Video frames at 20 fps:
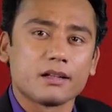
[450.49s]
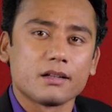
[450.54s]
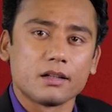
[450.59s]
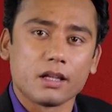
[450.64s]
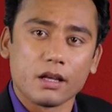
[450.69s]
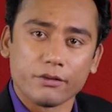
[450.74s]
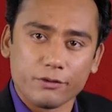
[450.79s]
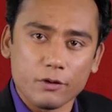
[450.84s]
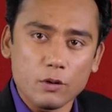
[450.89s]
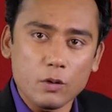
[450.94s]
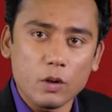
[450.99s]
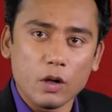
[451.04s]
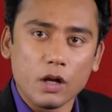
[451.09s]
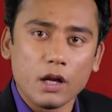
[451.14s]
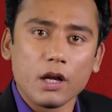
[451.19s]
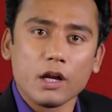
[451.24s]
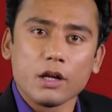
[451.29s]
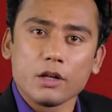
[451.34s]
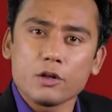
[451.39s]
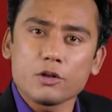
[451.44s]
Therefore,
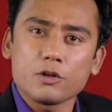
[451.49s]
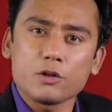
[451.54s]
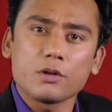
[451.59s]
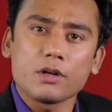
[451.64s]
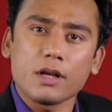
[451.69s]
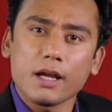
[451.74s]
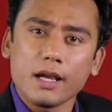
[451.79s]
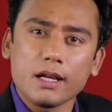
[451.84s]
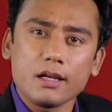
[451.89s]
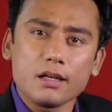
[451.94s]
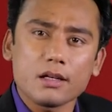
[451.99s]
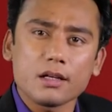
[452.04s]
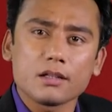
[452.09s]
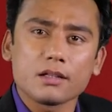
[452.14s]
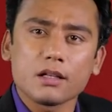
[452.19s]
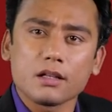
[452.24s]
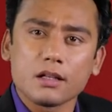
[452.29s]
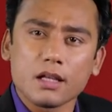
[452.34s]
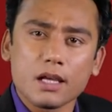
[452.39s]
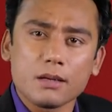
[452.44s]
you should enter
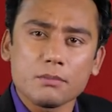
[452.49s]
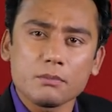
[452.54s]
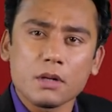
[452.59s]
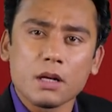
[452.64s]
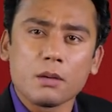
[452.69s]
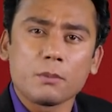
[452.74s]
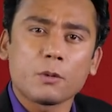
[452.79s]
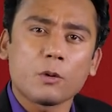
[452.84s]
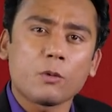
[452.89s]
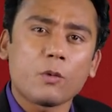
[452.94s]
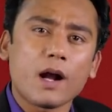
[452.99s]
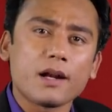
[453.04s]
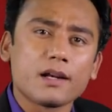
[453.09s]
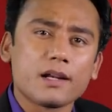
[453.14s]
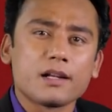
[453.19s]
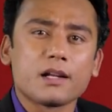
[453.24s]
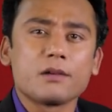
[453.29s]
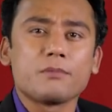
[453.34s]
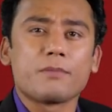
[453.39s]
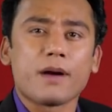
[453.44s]
the name
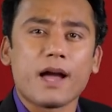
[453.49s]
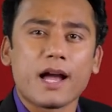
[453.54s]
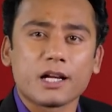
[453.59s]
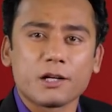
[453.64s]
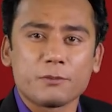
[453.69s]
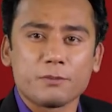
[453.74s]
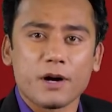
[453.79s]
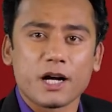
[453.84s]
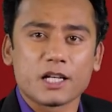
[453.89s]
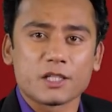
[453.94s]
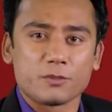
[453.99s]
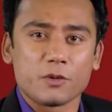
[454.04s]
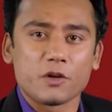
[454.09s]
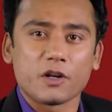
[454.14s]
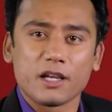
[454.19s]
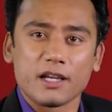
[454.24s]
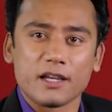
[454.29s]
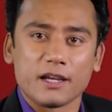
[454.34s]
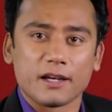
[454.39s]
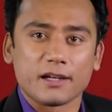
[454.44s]
provided in bank passbook
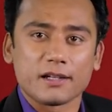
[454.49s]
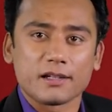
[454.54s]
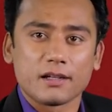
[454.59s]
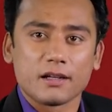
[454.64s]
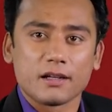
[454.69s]
here,